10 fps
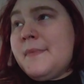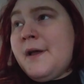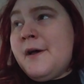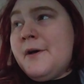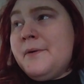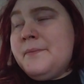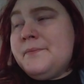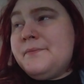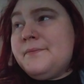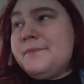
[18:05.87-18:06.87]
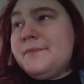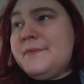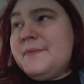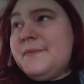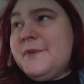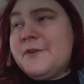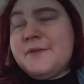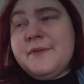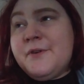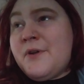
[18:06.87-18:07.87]
Um, you're,
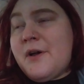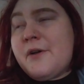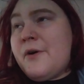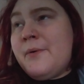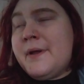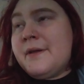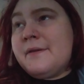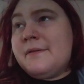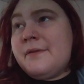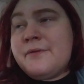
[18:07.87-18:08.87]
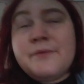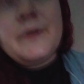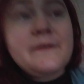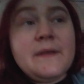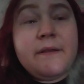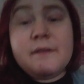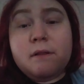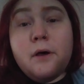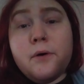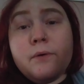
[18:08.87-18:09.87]
you're not going through these things
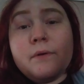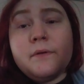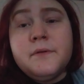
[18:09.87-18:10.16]
alone.